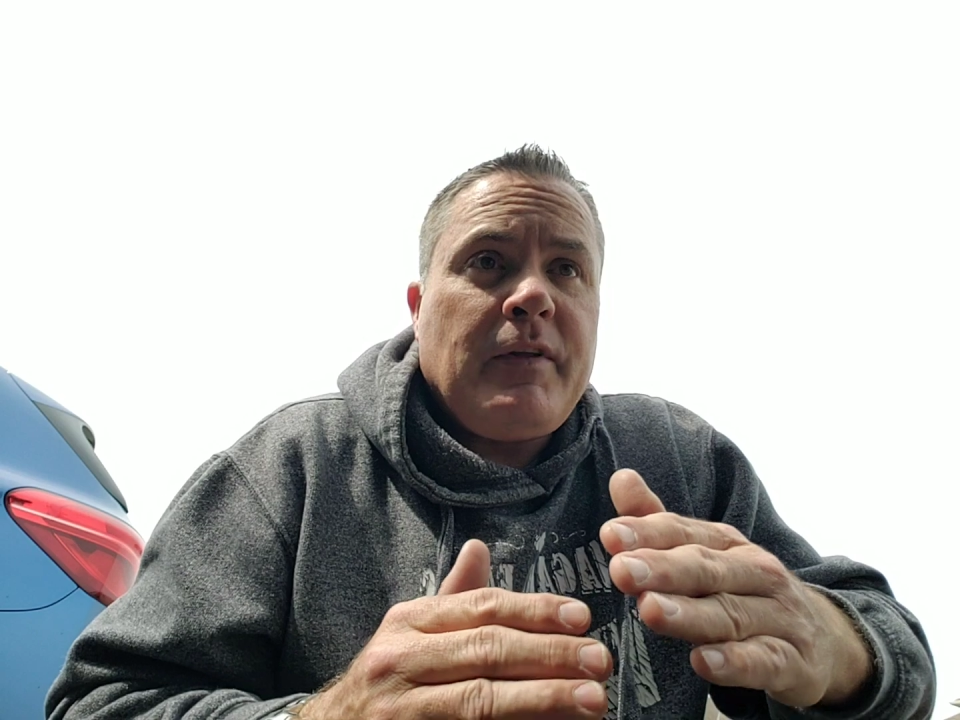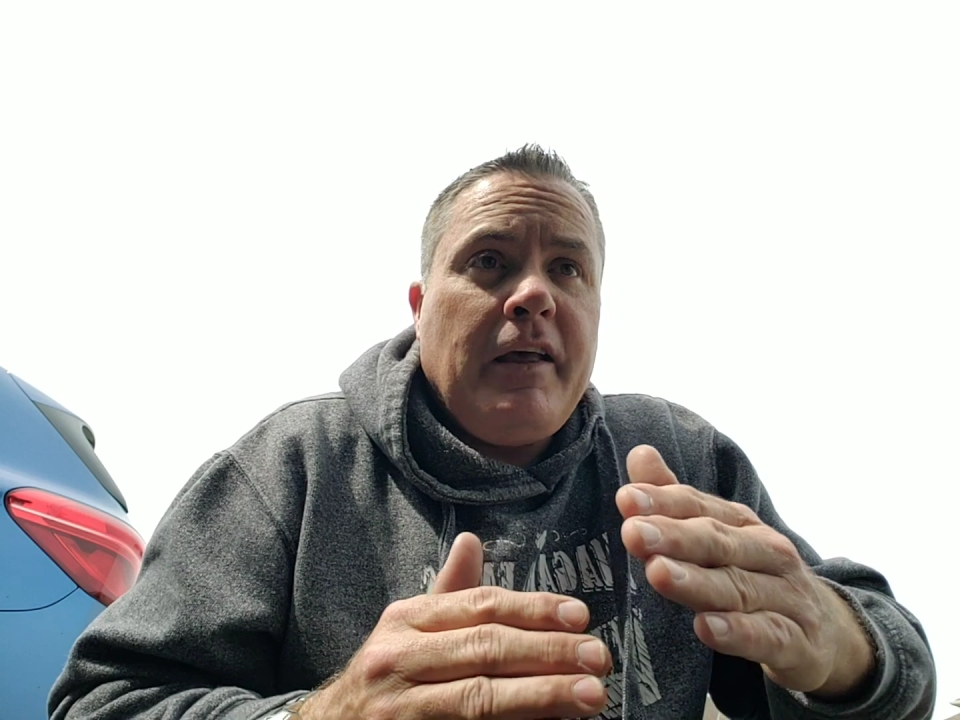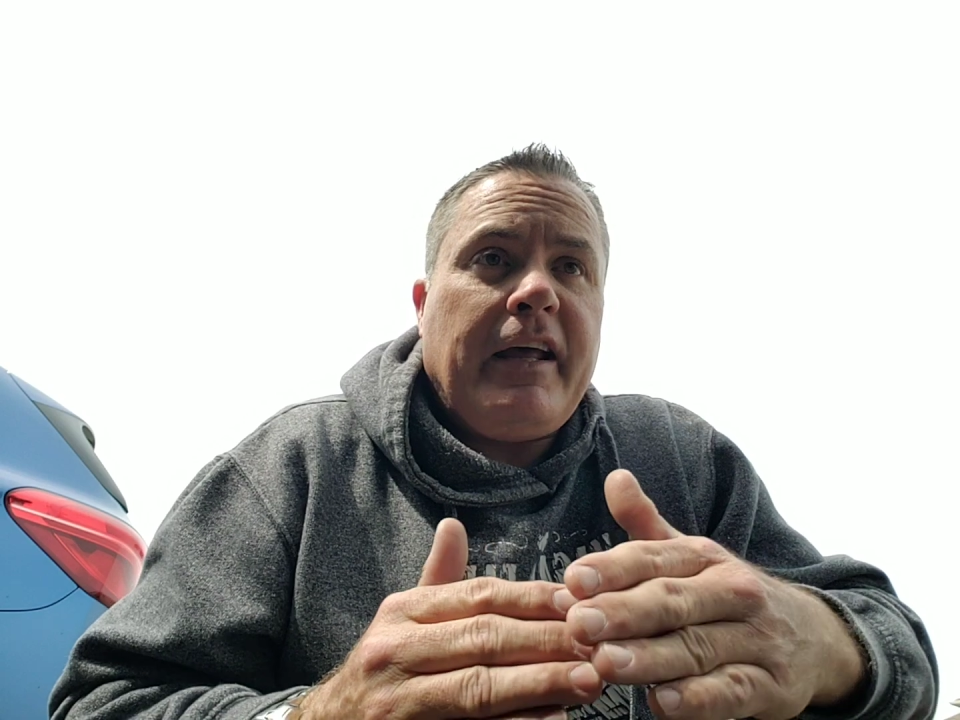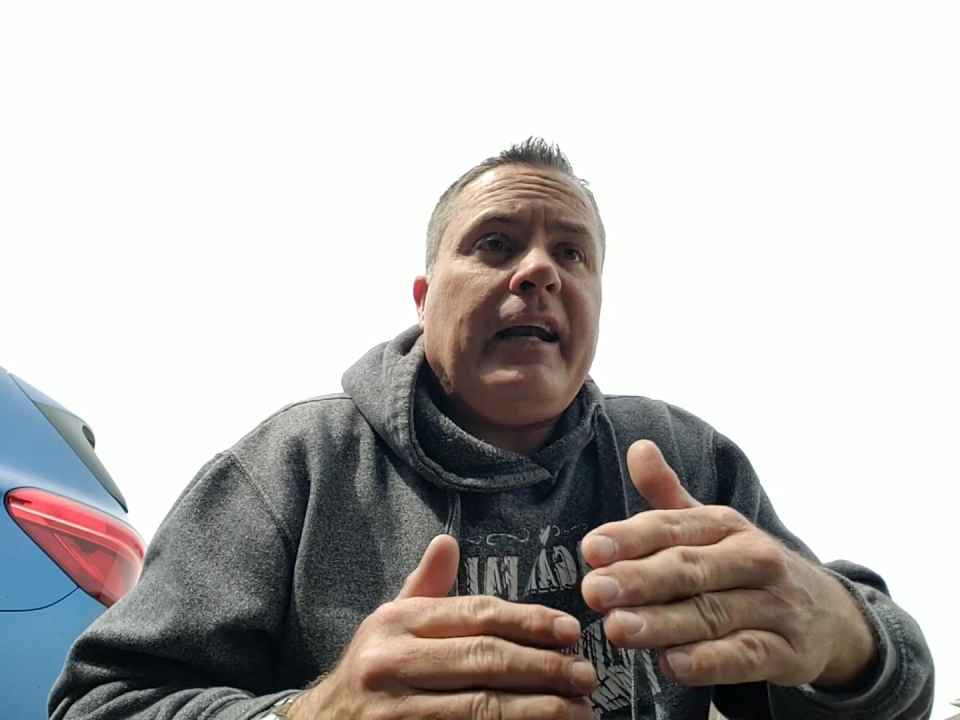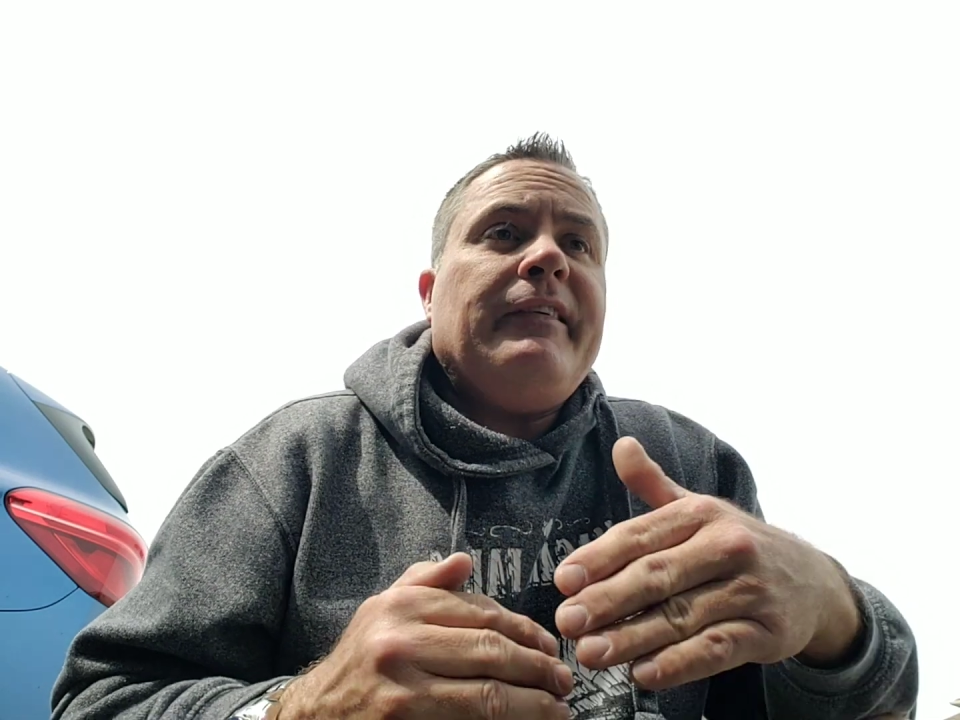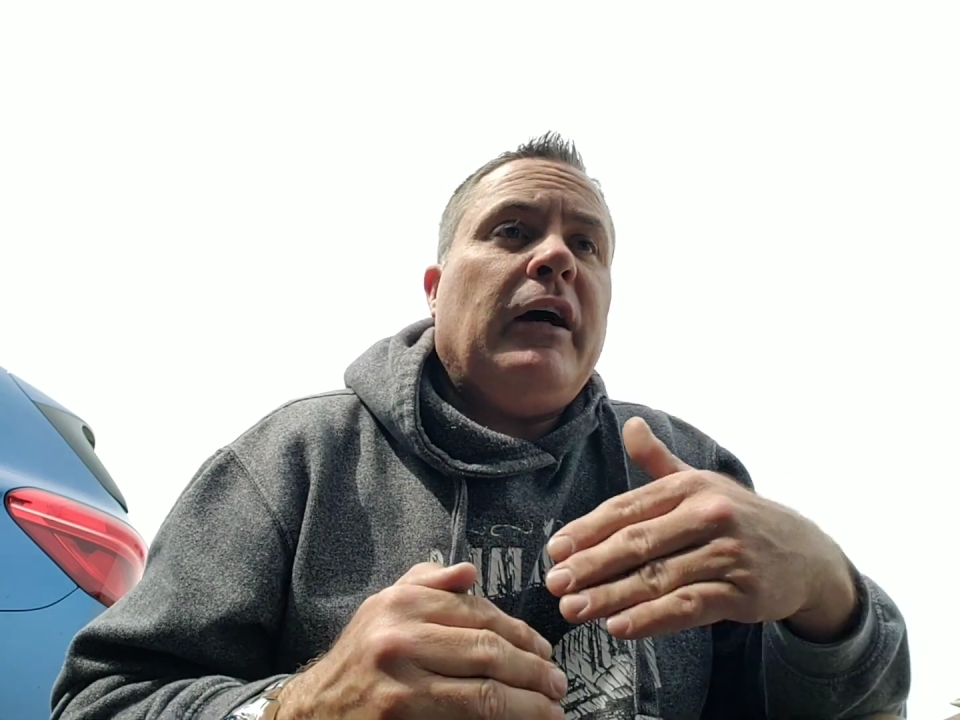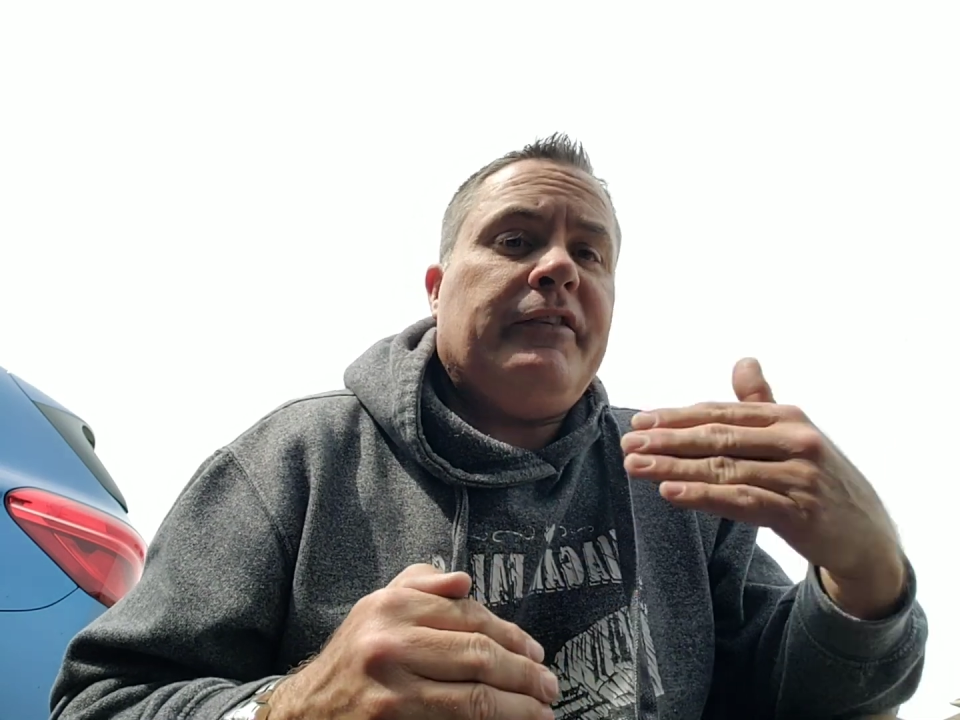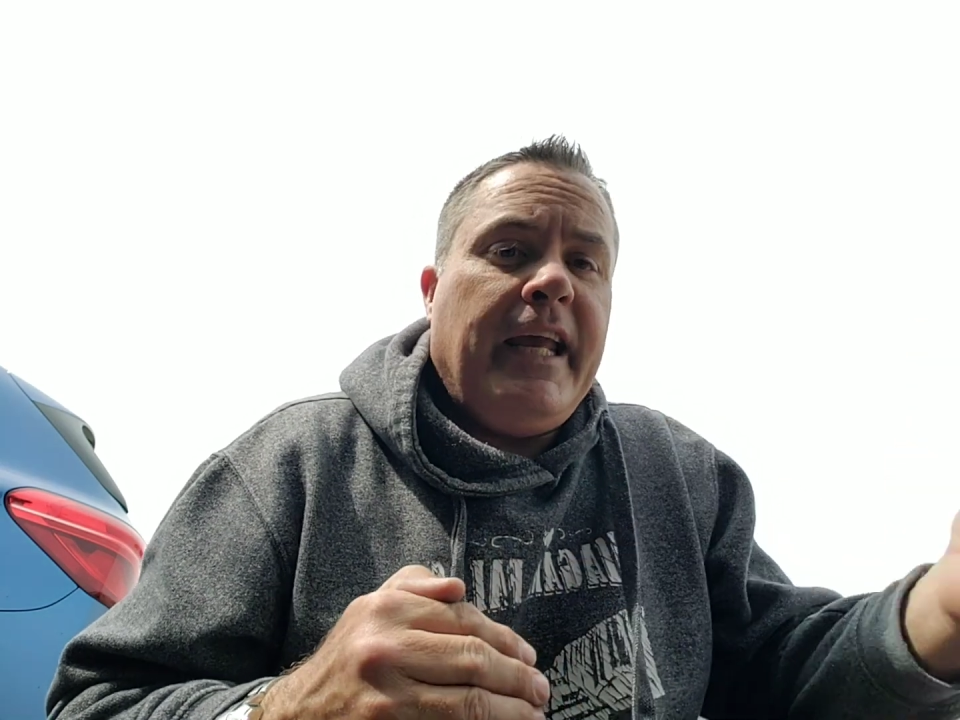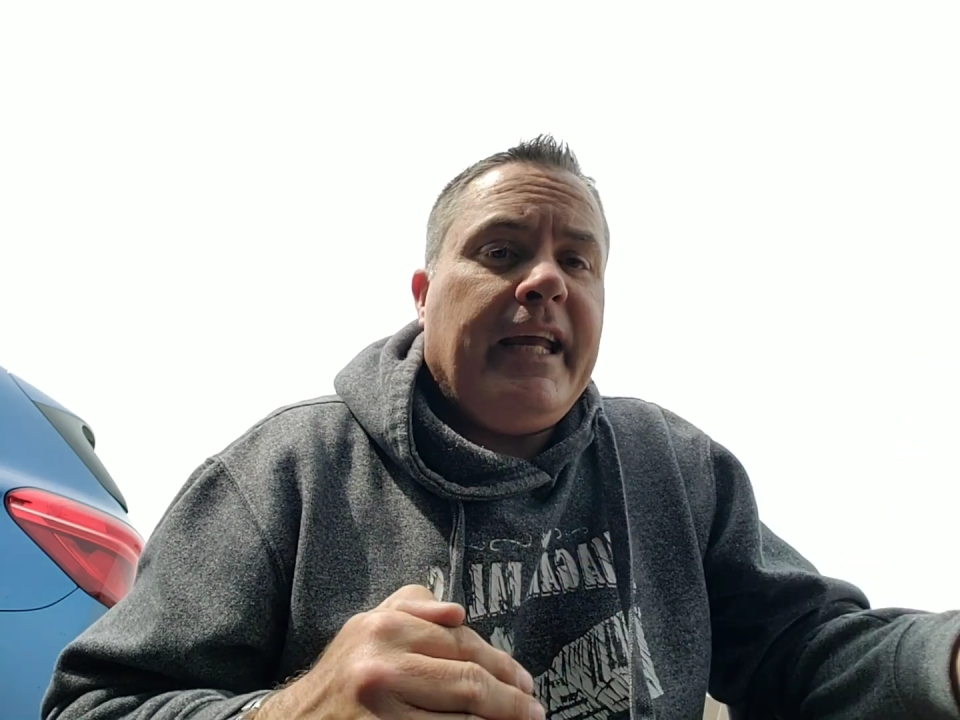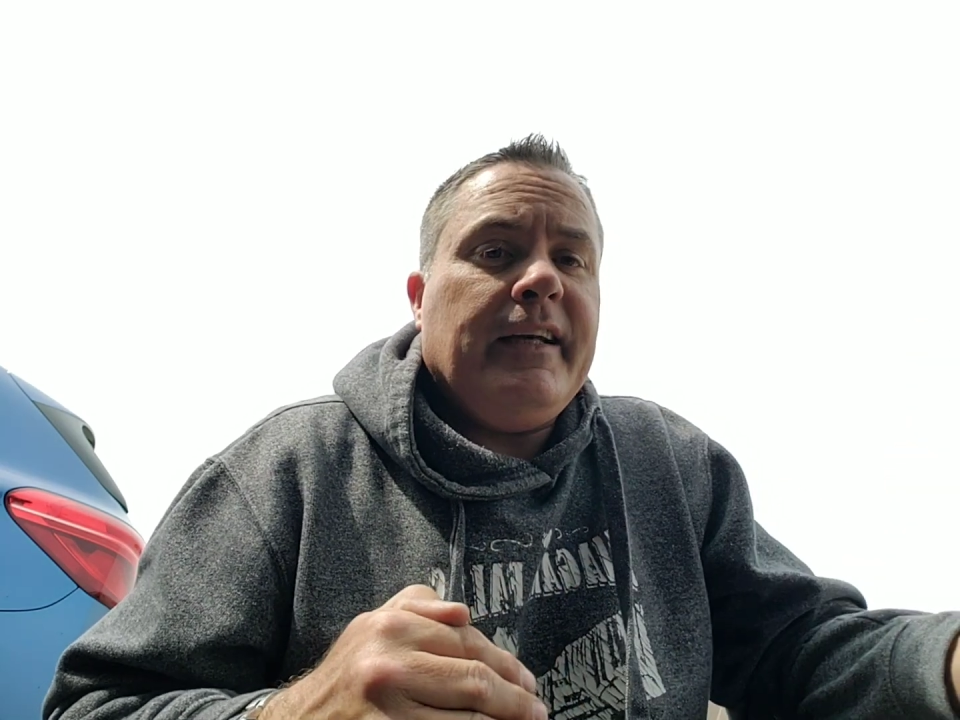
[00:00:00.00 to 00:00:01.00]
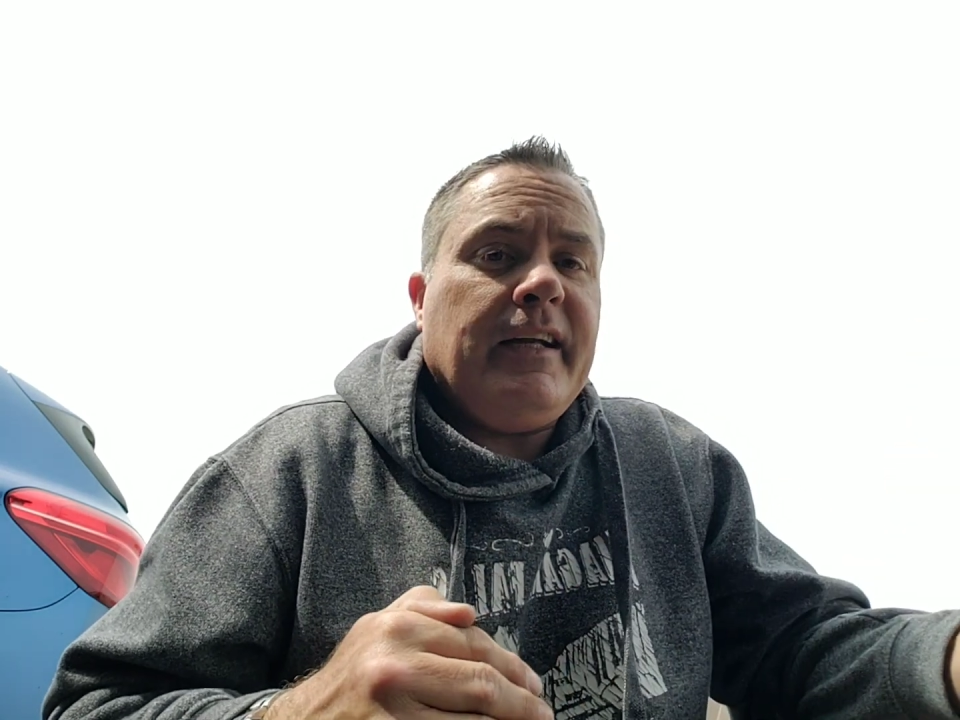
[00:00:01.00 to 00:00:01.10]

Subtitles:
that I've now taken